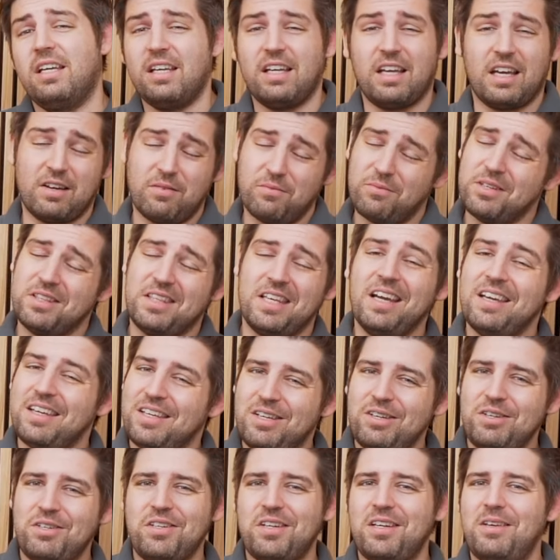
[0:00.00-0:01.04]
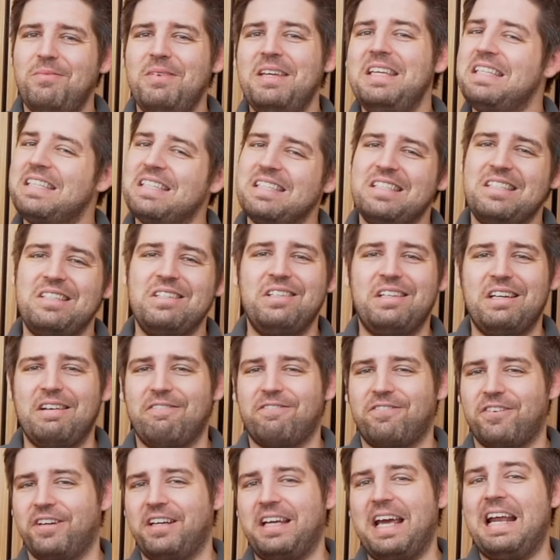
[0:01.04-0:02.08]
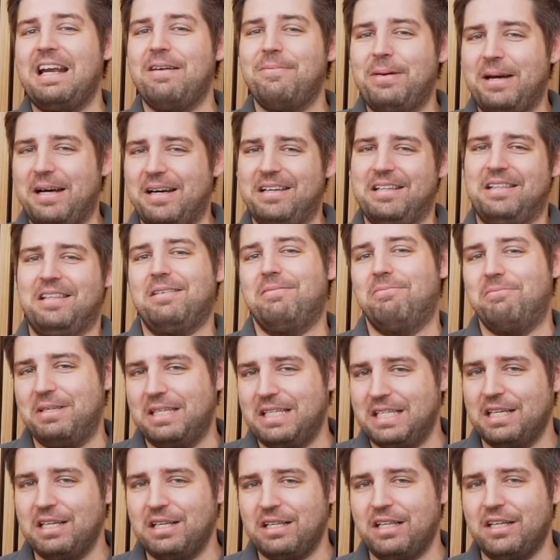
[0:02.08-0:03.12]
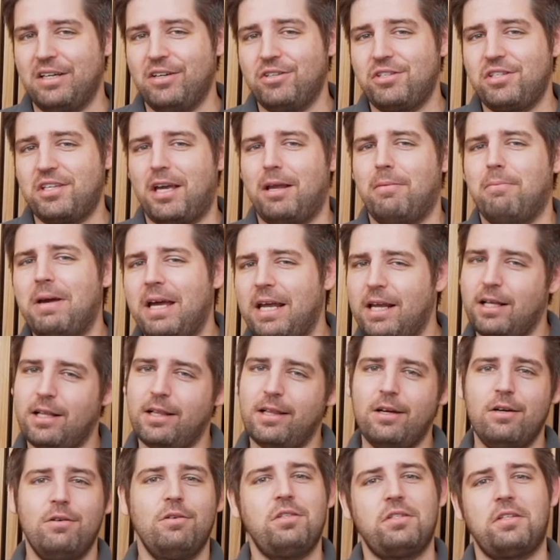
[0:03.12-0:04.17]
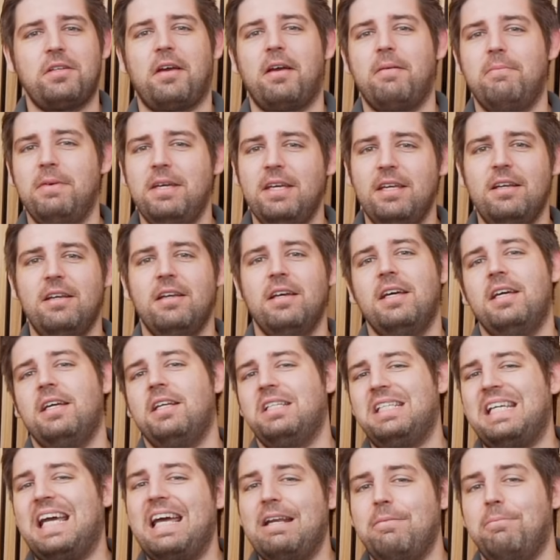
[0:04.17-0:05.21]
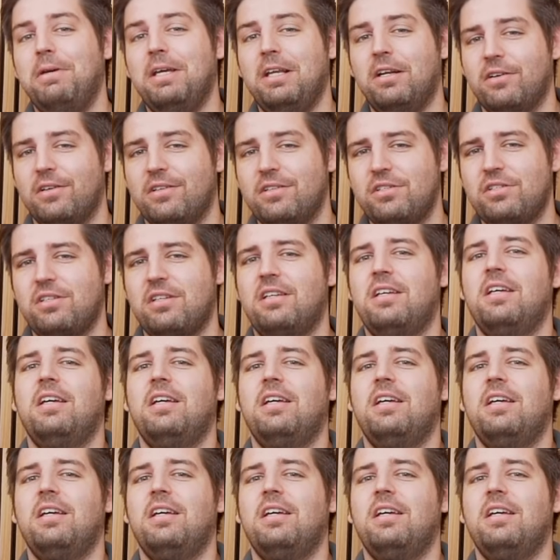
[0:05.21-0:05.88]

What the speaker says: And what that usually means is you can forget about them being close. And by close, I mean 10 meters.